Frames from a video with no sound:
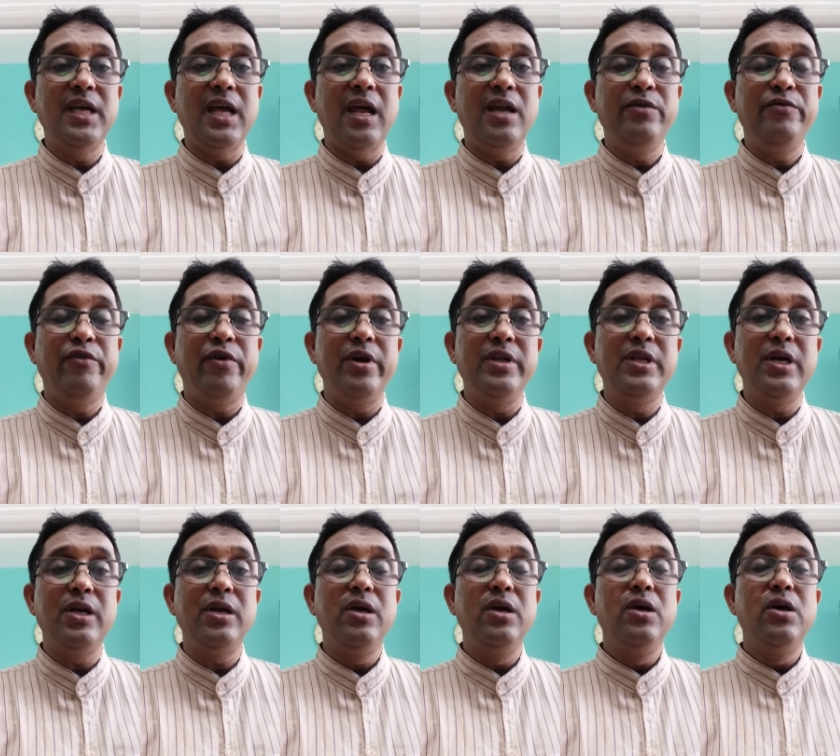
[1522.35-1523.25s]
And
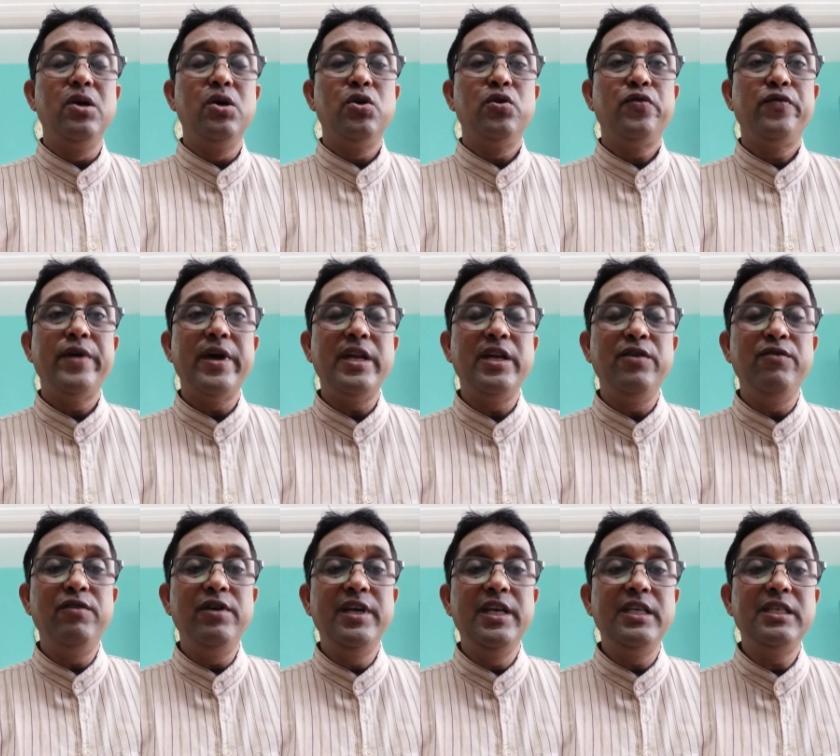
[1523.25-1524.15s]
further, when
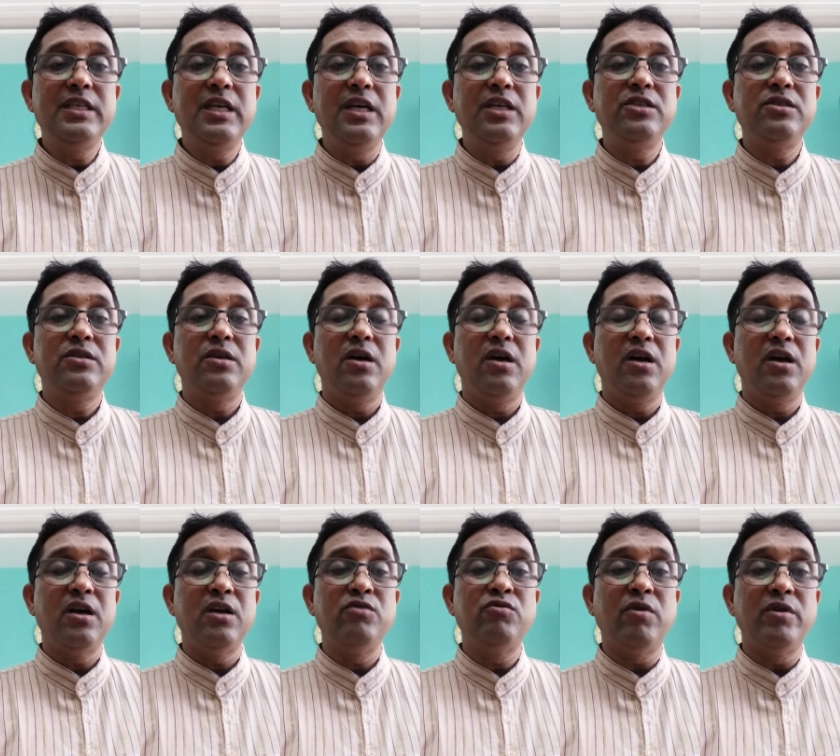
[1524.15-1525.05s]
you will discuss
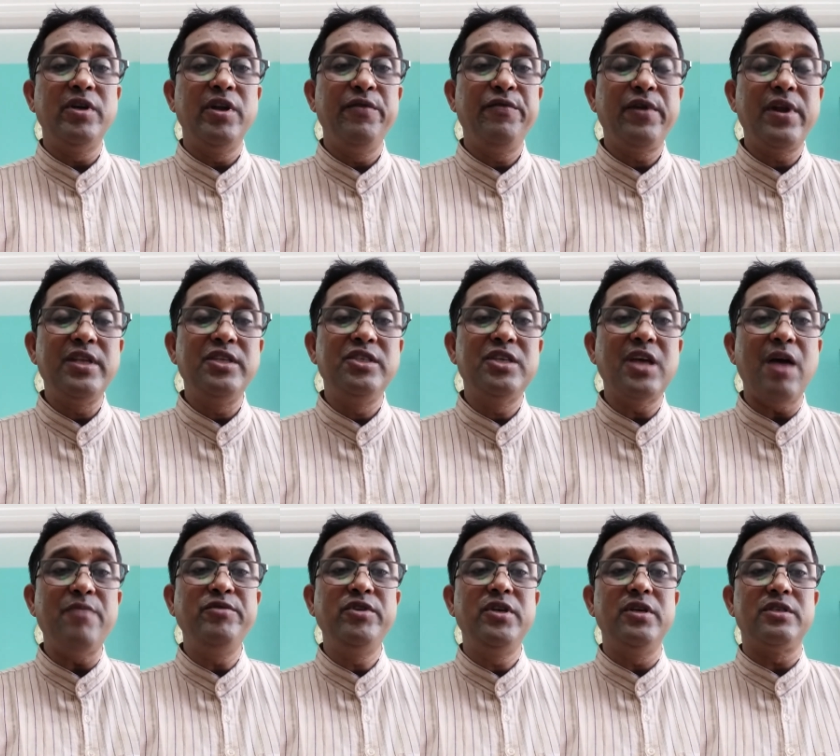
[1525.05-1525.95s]
different
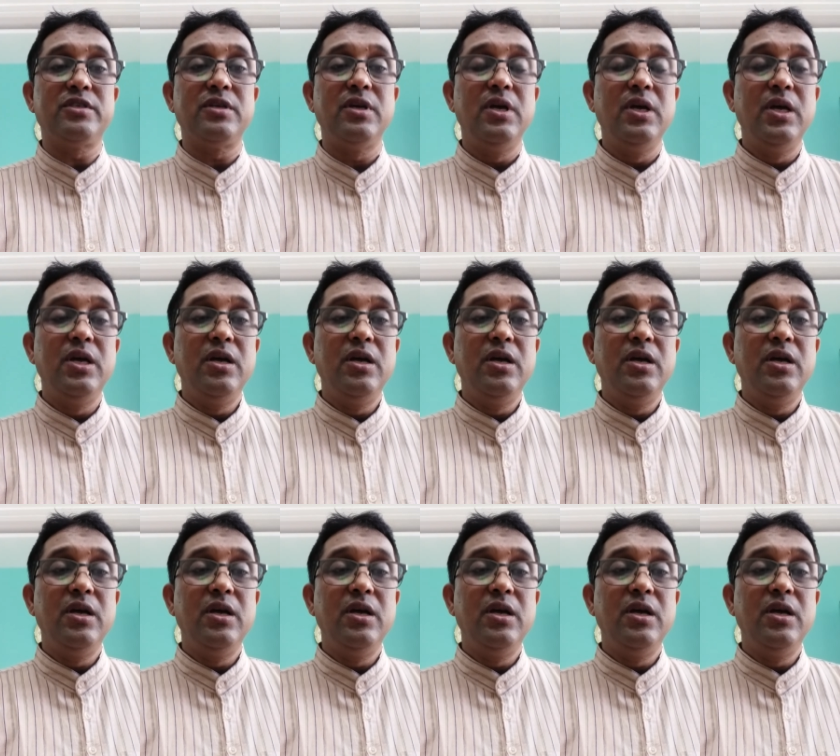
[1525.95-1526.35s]
chapters